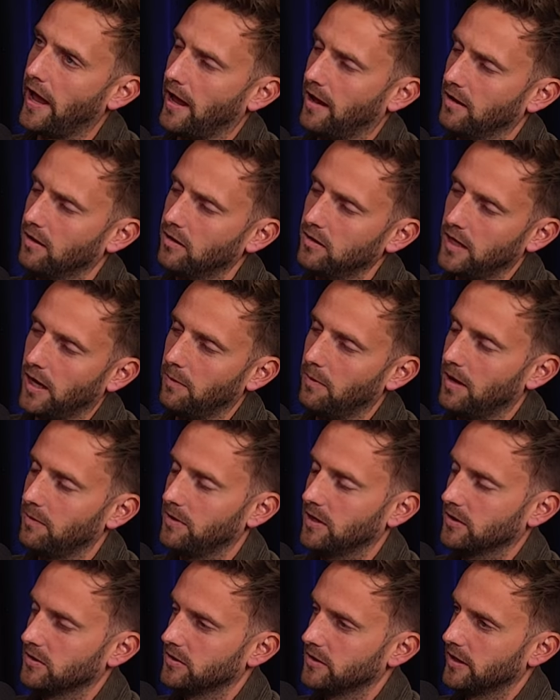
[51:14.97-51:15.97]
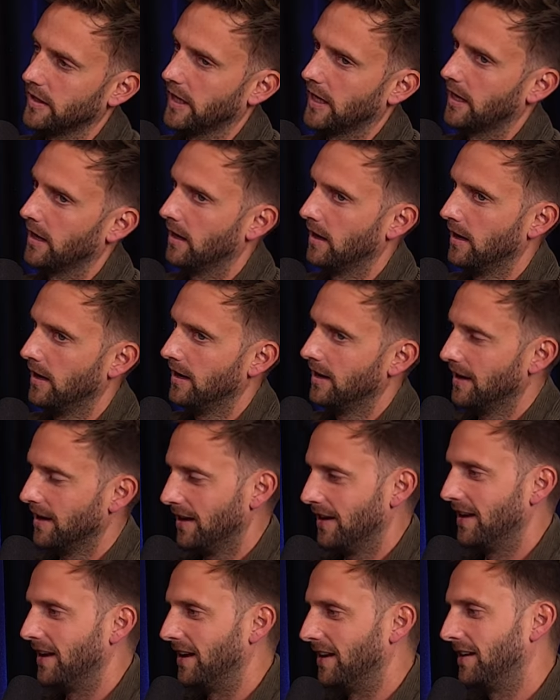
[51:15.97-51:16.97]
yeah, yeah, maybe I'll do that.
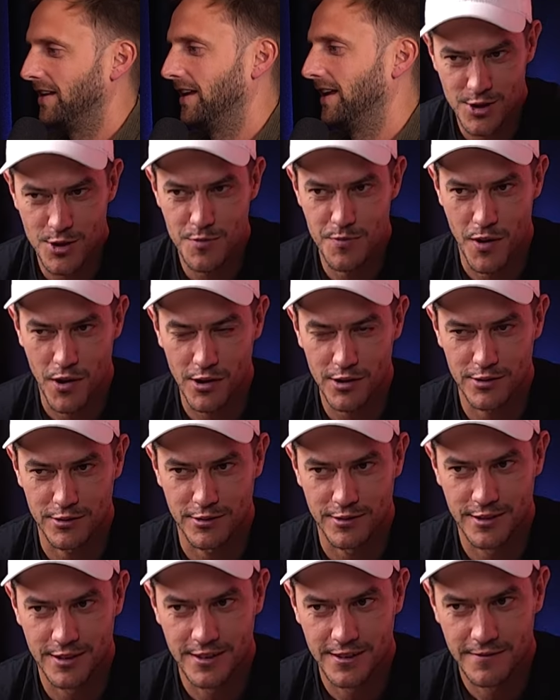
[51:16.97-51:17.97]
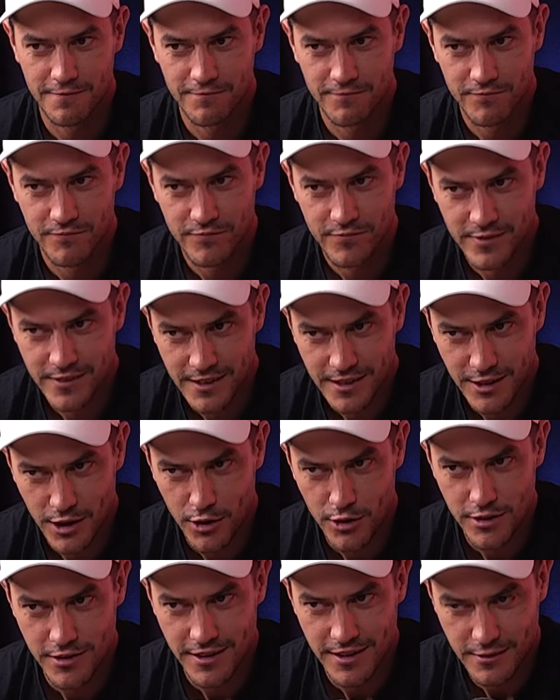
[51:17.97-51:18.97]
I'll, do um, both. Um, go
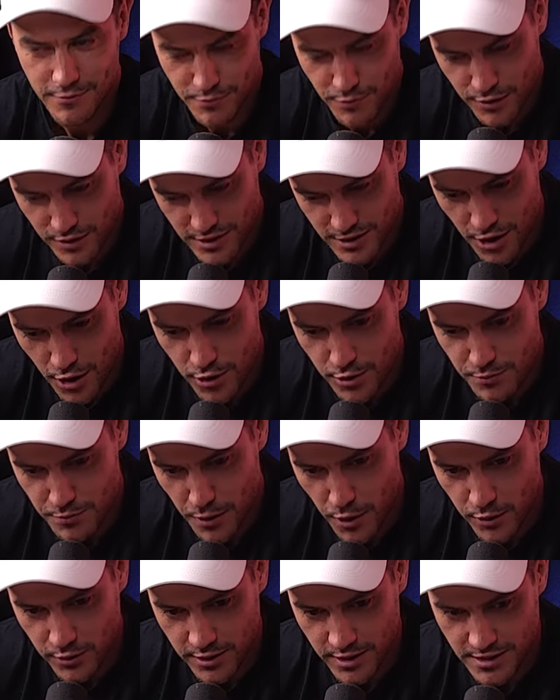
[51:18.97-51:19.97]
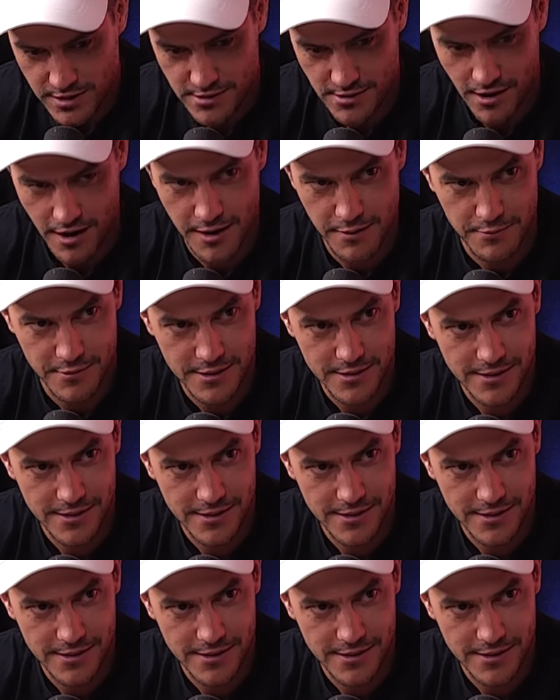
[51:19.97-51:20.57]
to the go to both extremes.